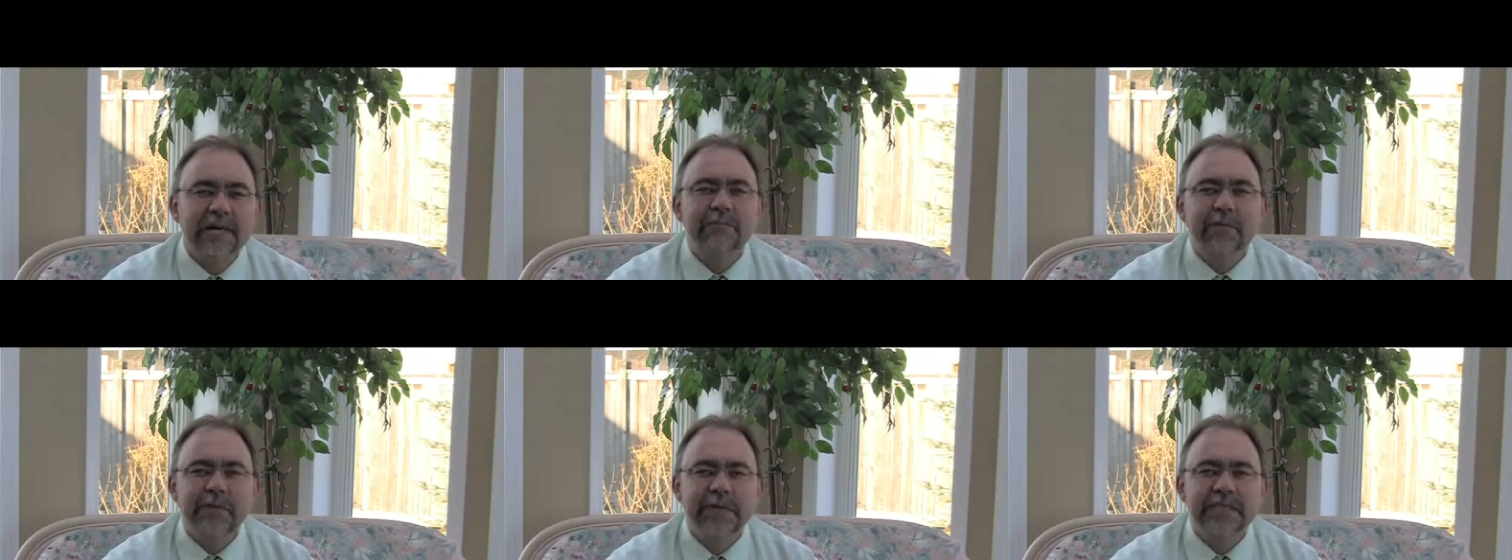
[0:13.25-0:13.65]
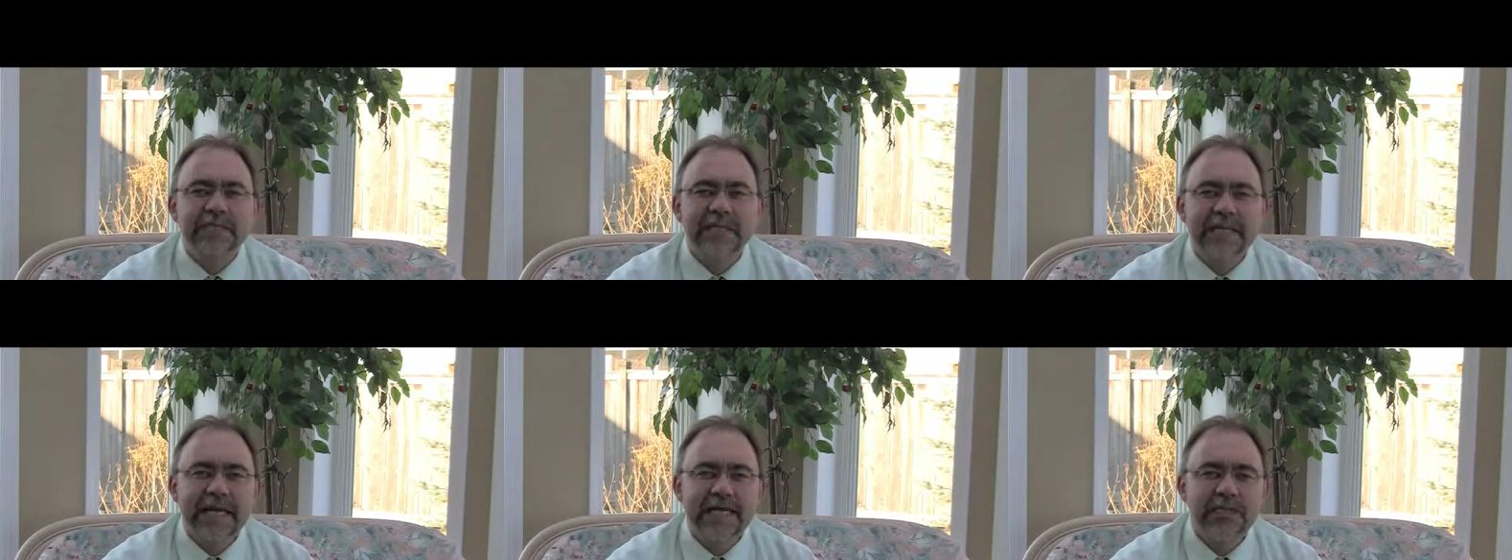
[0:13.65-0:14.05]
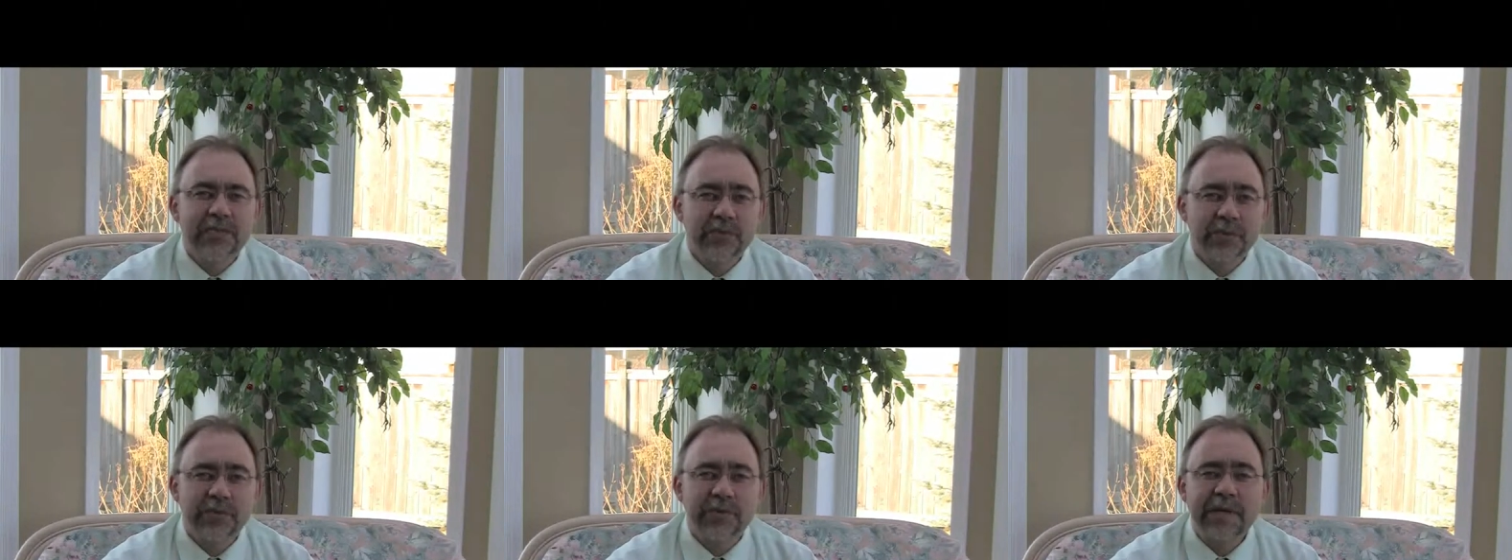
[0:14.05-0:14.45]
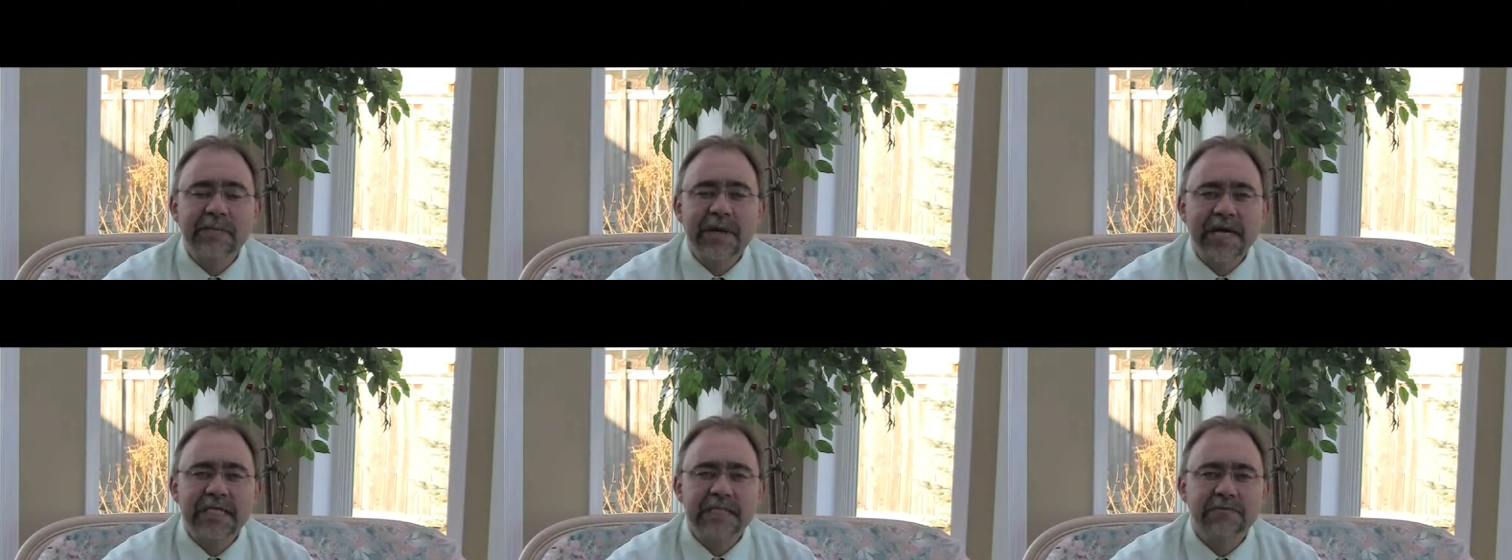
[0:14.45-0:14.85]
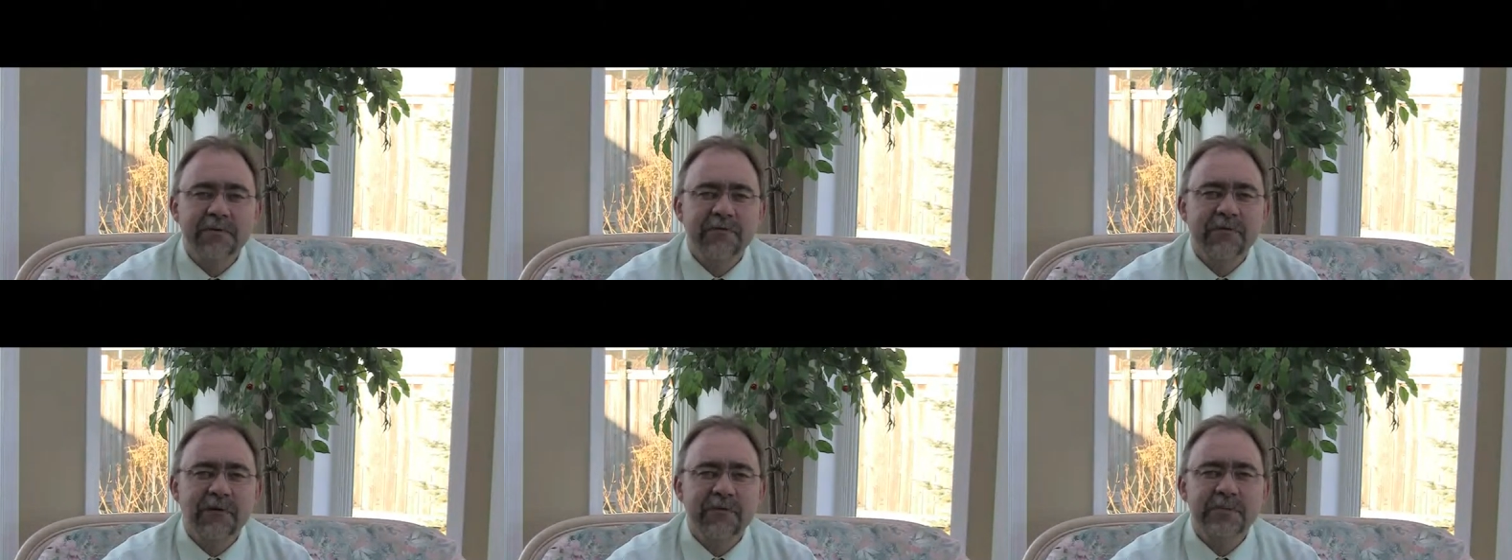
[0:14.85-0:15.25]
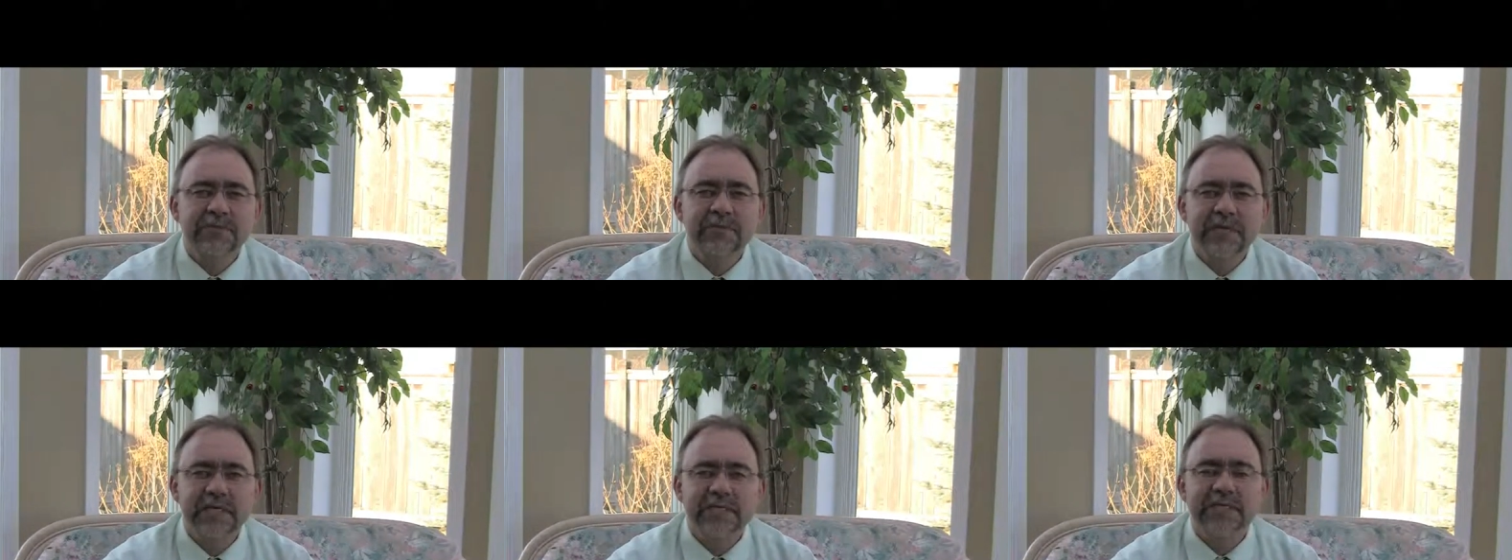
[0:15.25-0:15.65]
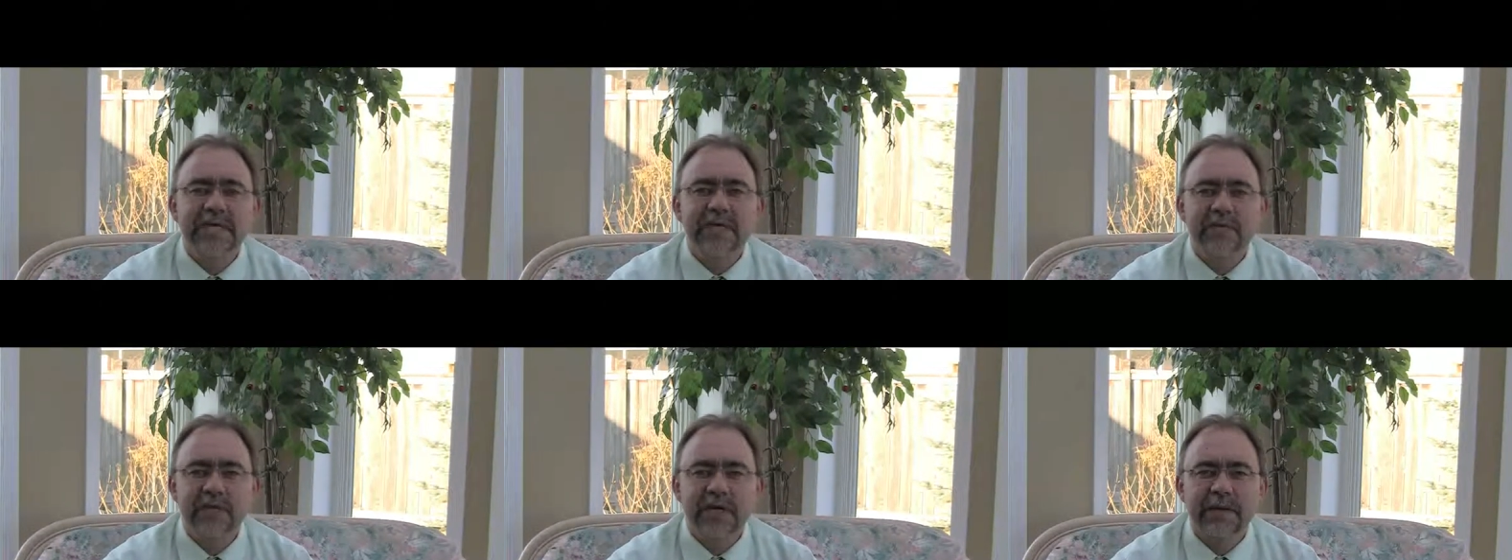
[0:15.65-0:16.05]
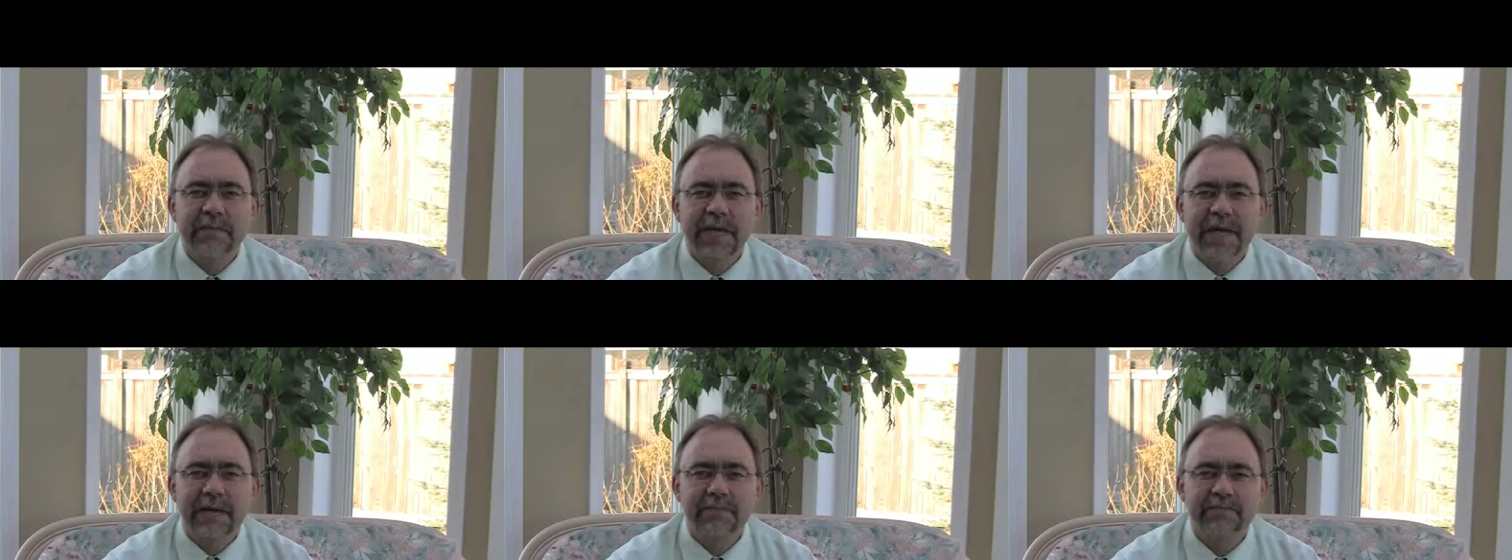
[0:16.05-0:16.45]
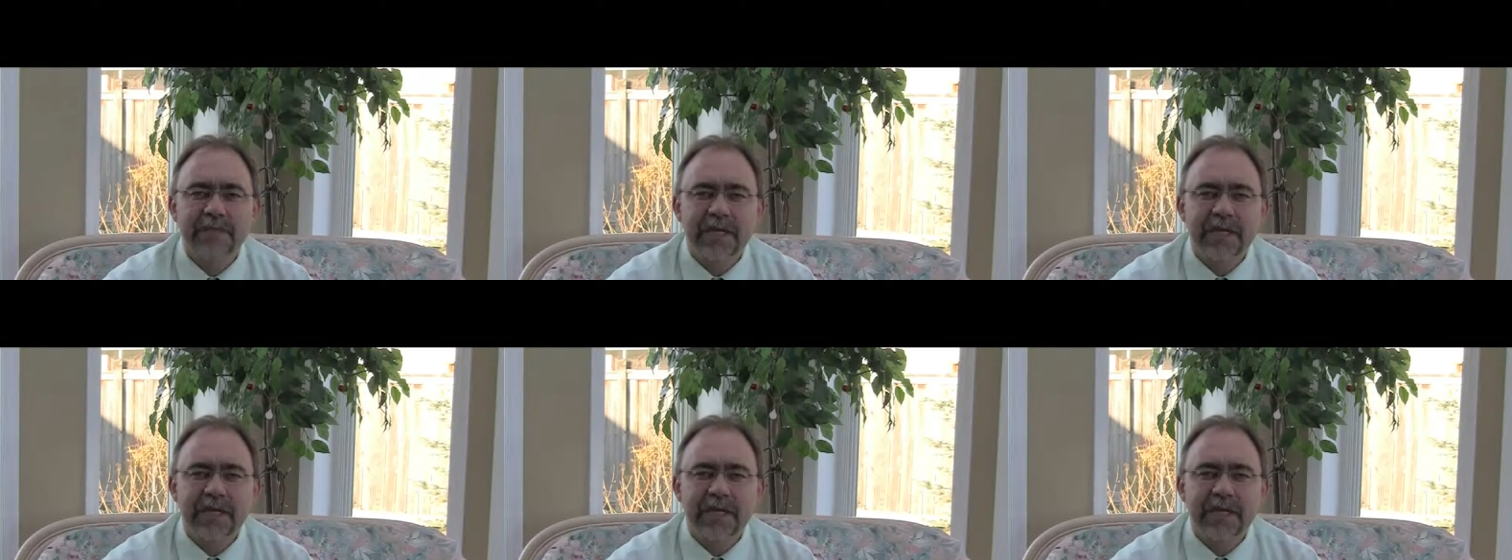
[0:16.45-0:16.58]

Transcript: I'm a real estate agent with REMAX Performance Realty in Winnipeg.